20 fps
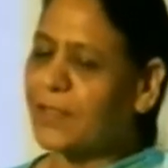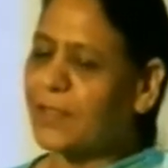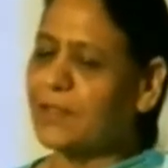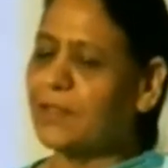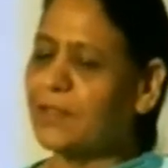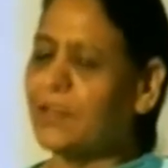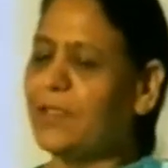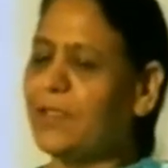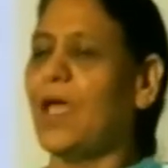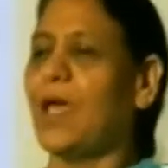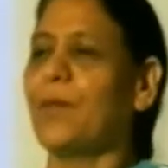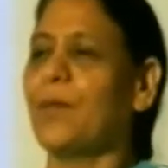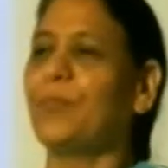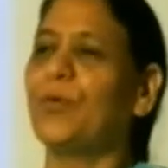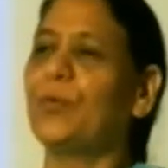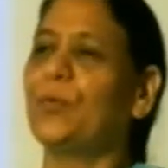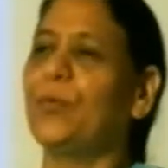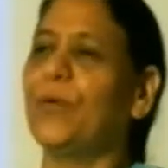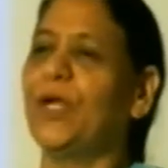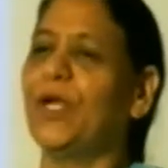the
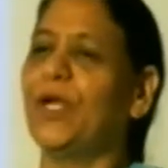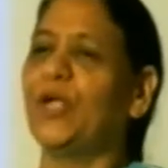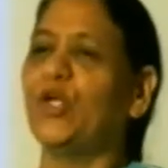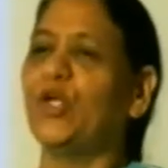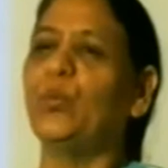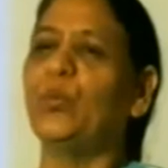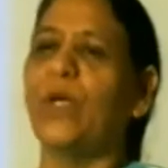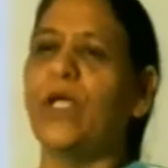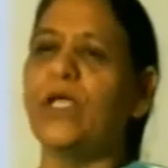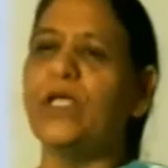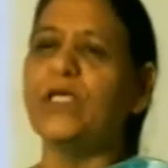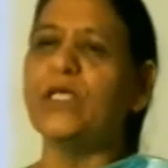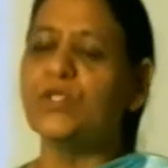appropriate ways to